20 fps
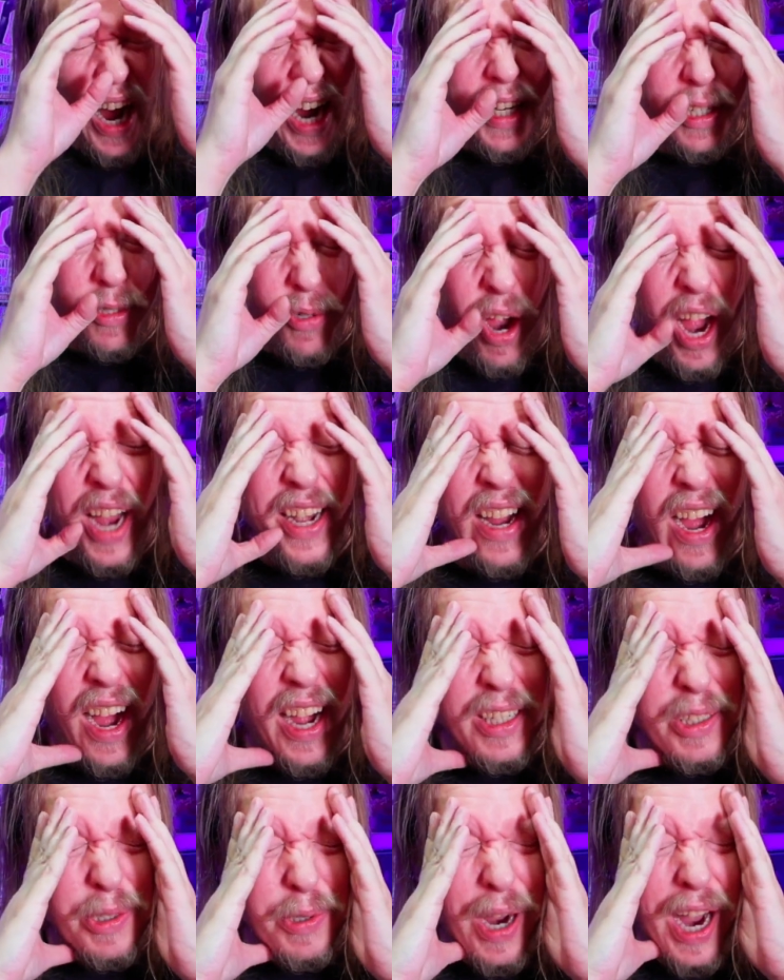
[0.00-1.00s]
I tried,
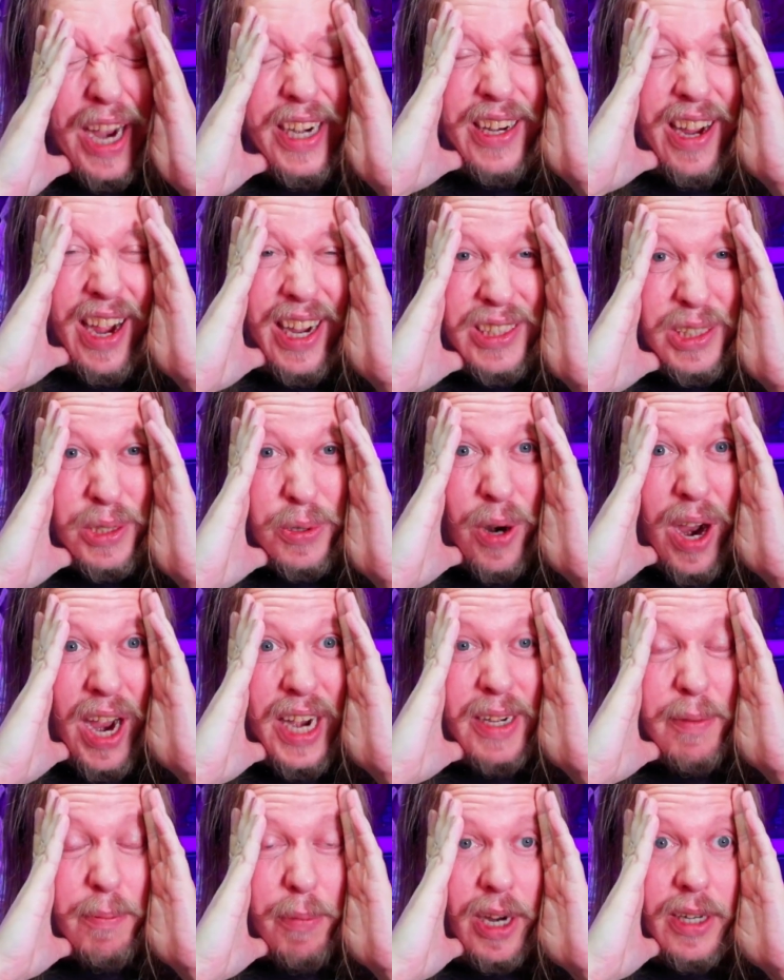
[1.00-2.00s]

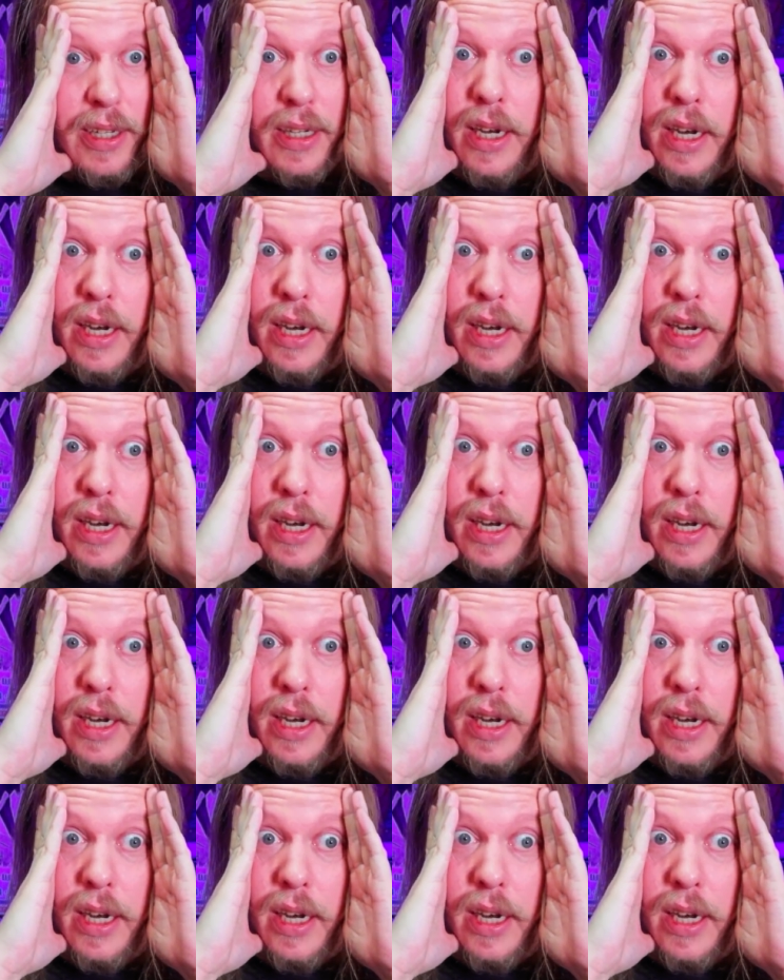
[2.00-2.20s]
but